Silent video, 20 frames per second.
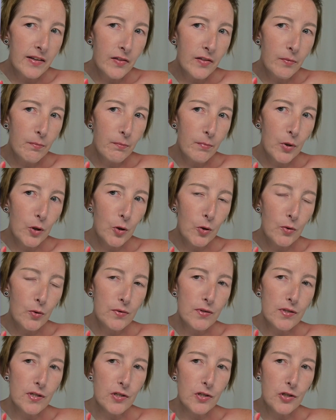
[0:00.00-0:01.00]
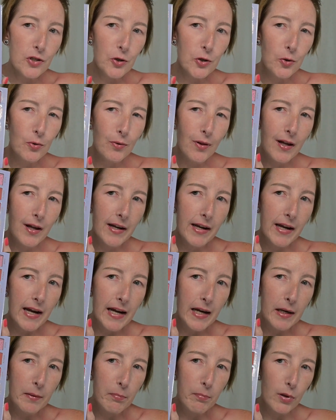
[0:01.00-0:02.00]
in the mood to do like
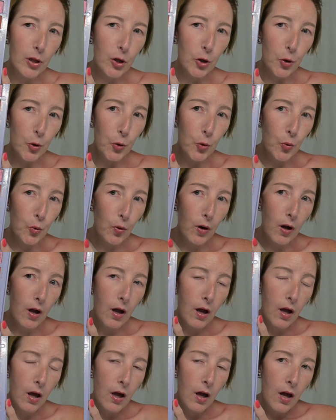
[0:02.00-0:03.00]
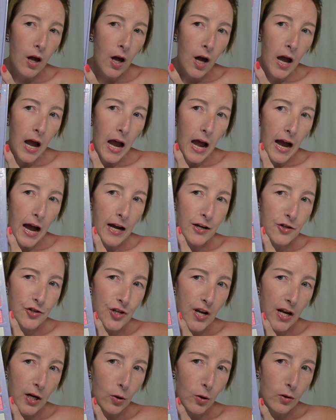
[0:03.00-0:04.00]
a blue
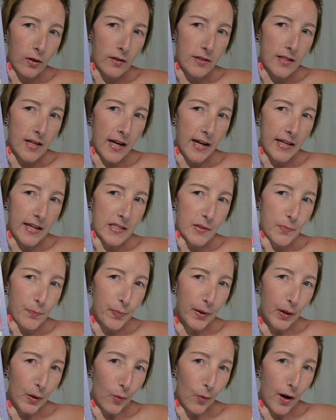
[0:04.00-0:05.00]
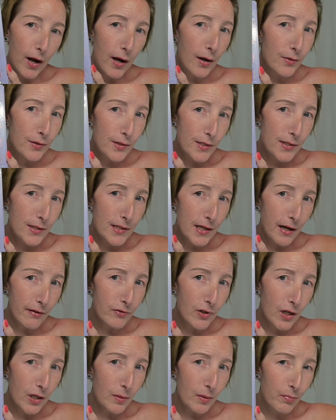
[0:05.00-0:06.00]
eyeshadow look today. It's been a while since I've
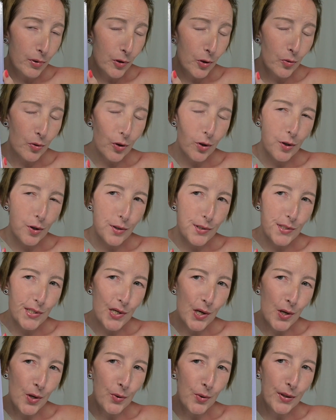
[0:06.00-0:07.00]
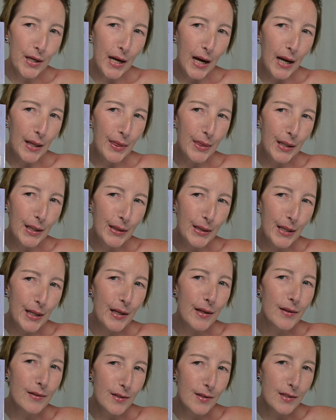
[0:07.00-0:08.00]
done a blue look, so yeah, I think
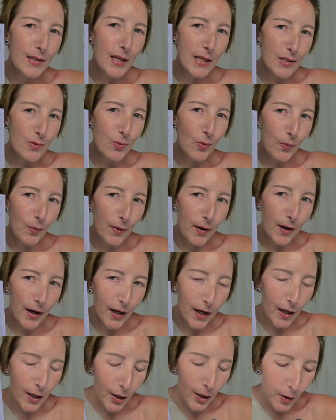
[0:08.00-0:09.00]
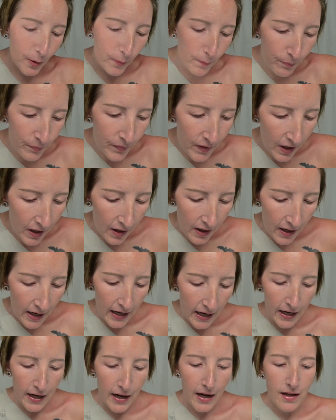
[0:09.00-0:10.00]
that's what we're gonna do.
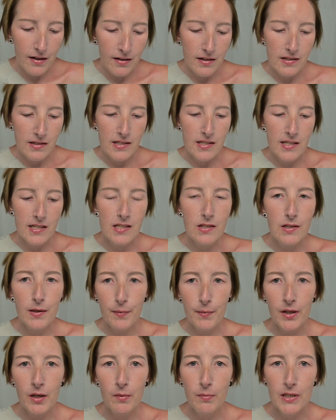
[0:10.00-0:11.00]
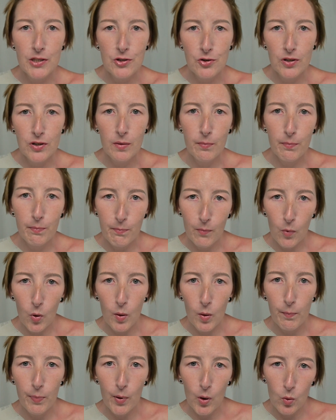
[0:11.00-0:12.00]
And since I'm going to be doing a
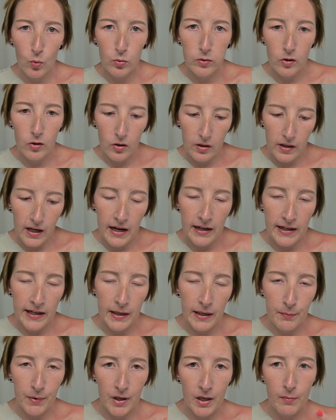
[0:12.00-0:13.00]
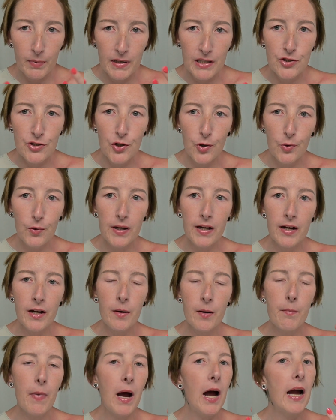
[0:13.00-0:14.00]
more bold look, I am going to be
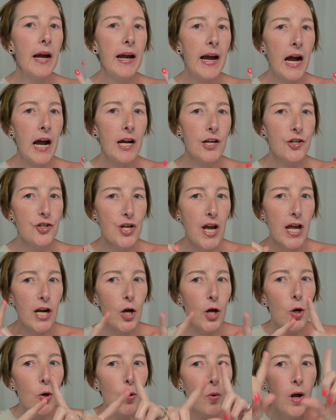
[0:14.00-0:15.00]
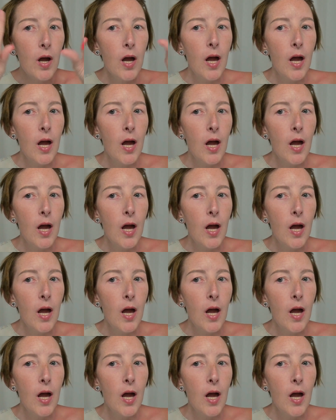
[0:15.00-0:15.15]
doing my eyeshadow